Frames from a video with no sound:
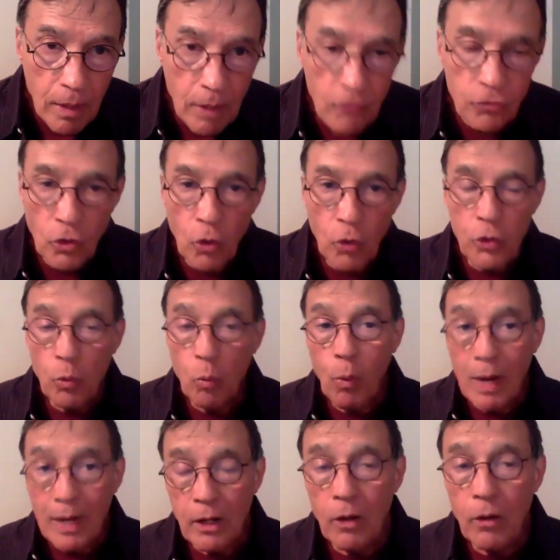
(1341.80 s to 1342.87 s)
So you
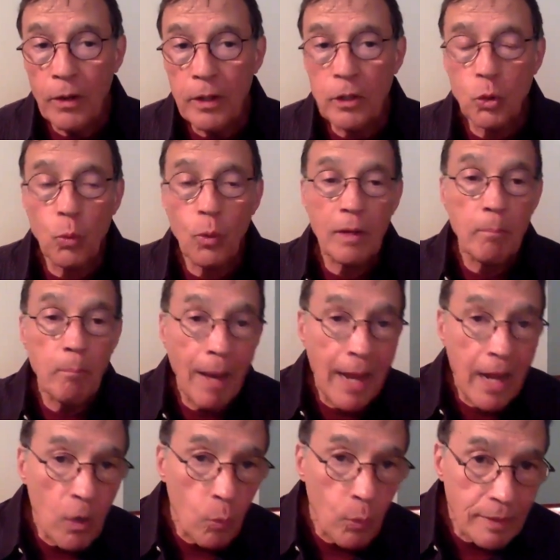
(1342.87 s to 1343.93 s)
want to learn to
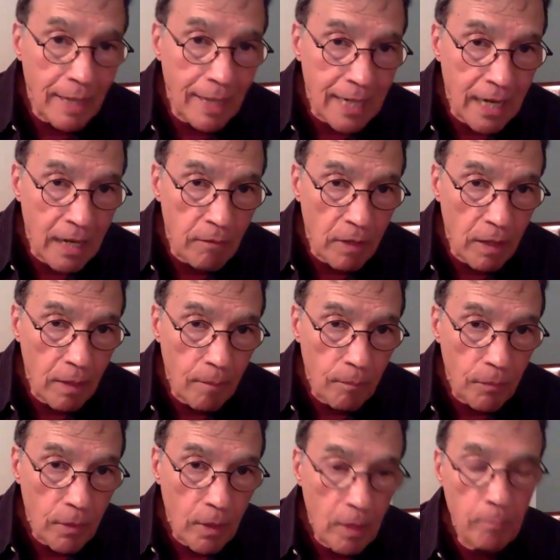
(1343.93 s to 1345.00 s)
admire without envy,
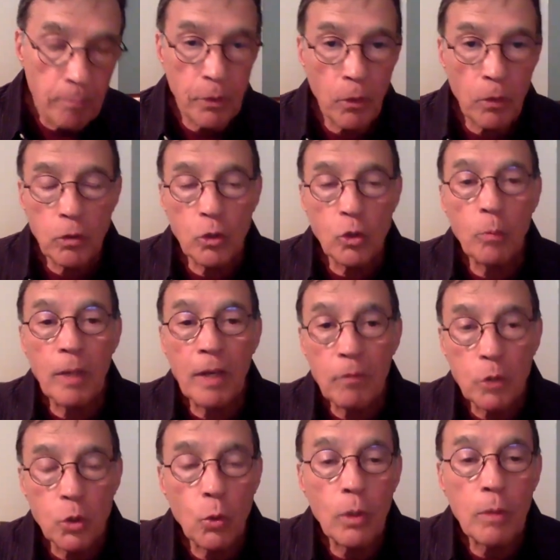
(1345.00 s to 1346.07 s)
but also to be
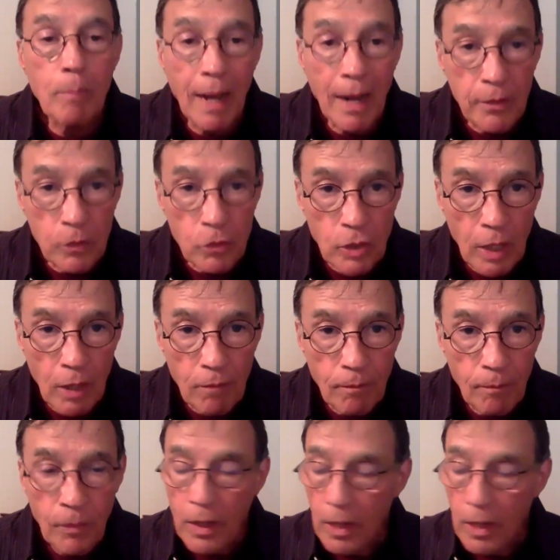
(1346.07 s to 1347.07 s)
able to admire yourself.